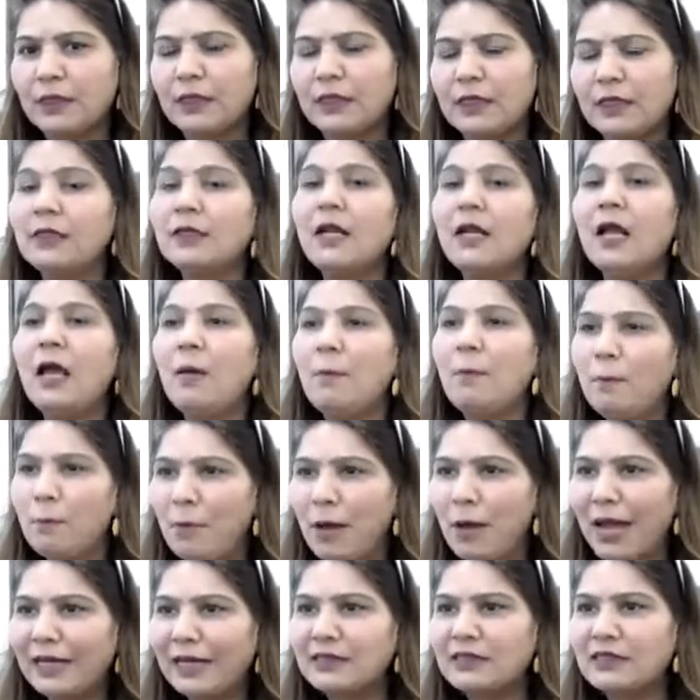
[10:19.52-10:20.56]
in
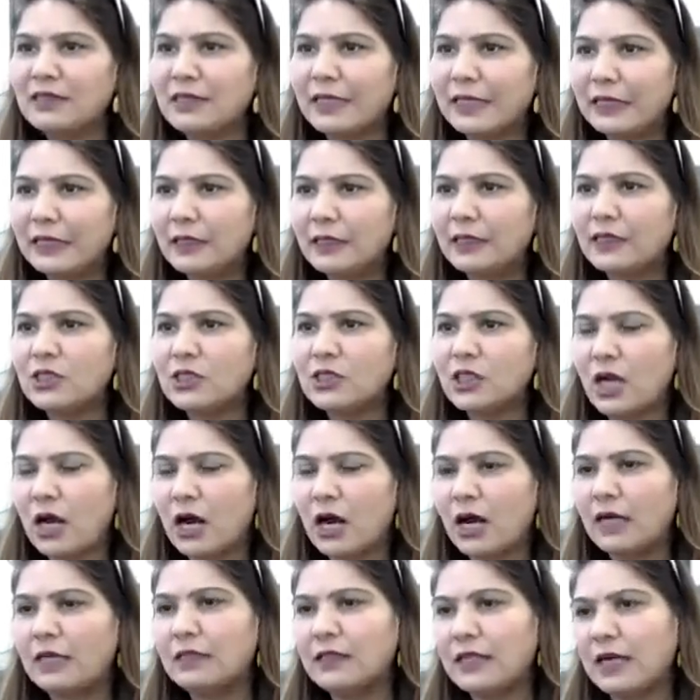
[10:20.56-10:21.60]
maths, English,
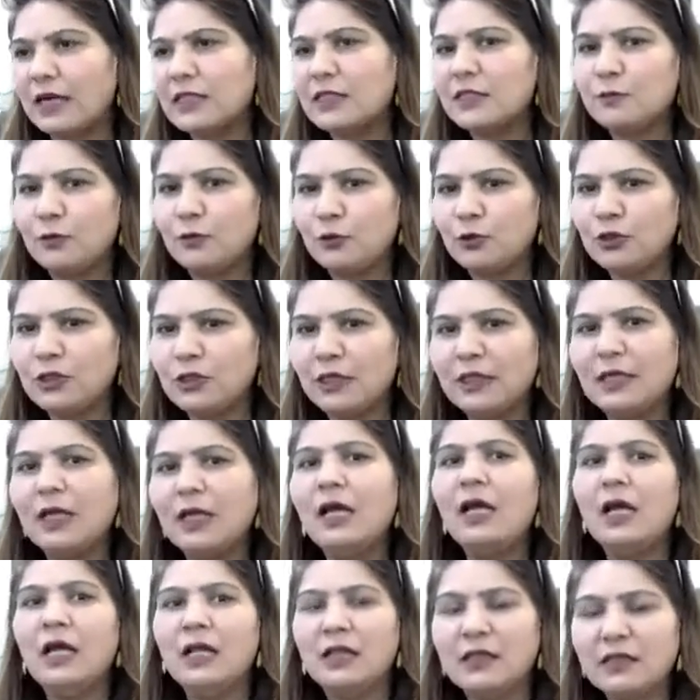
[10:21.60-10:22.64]
art, dance, music.
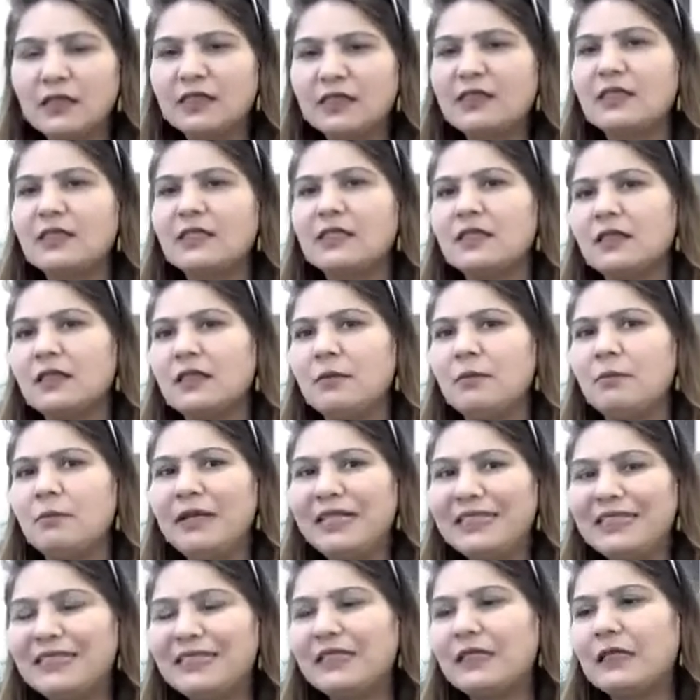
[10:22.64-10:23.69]
This is the
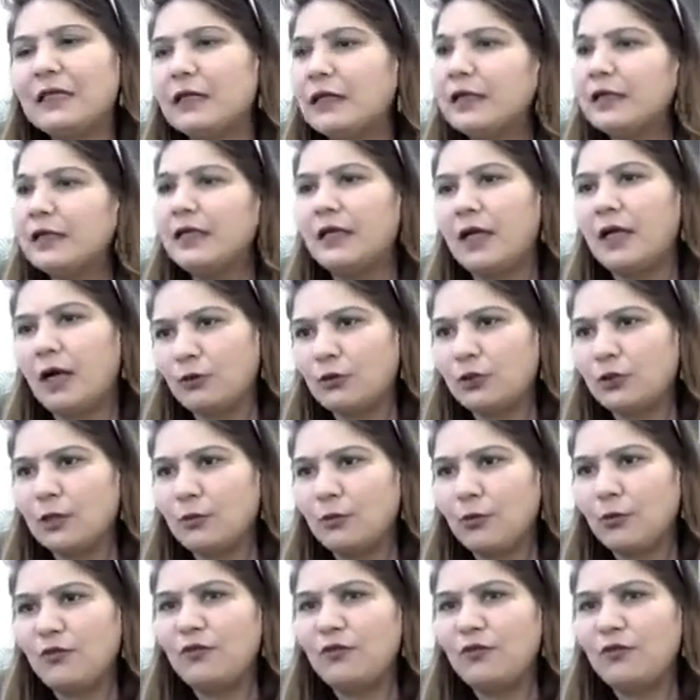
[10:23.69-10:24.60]
basic learning outcome of